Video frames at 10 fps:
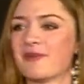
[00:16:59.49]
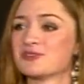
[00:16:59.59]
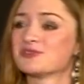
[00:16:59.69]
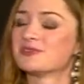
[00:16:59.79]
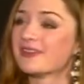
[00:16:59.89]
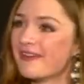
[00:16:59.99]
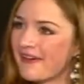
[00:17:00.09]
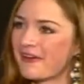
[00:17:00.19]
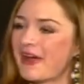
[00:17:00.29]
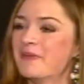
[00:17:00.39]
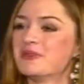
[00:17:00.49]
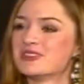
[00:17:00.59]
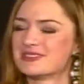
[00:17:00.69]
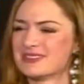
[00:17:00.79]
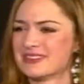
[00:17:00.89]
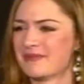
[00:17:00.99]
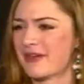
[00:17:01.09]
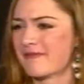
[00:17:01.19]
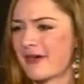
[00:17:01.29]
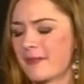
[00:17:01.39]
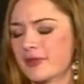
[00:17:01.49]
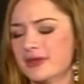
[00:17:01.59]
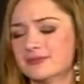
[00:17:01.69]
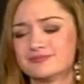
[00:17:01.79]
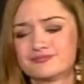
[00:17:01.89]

I was gonna not cry, but just to see my family.